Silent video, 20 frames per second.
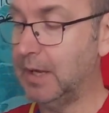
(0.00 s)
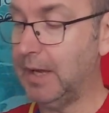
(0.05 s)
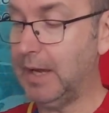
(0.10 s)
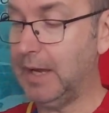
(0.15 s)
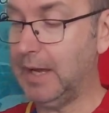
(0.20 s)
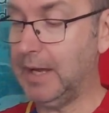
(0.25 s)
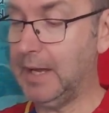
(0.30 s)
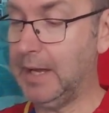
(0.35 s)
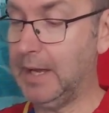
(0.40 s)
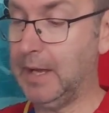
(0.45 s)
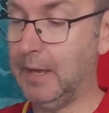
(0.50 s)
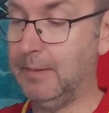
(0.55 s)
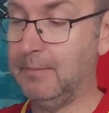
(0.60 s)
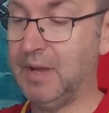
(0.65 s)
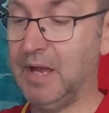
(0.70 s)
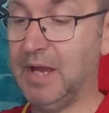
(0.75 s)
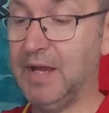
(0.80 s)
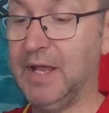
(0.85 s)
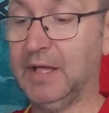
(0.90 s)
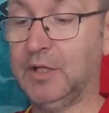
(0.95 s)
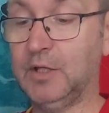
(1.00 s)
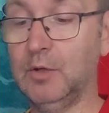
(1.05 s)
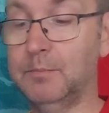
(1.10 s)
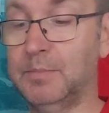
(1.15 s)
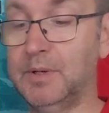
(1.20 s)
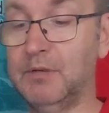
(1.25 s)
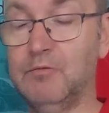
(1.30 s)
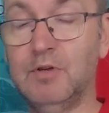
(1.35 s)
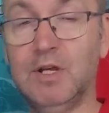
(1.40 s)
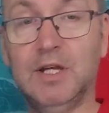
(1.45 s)
And there could
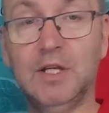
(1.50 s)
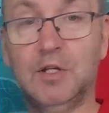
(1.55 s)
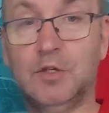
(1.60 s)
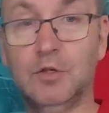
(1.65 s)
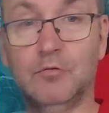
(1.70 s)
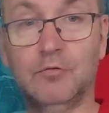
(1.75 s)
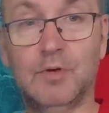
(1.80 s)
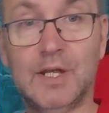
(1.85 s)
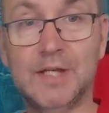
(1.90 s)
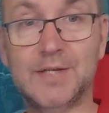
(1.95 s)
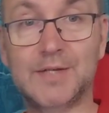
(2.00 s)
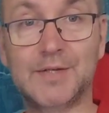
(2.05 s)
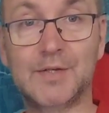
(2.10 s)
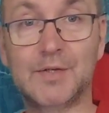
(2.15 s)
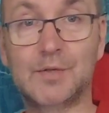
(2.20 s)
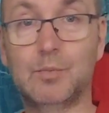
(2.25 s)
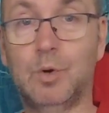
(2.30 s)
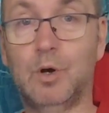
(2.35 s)
be really good reasons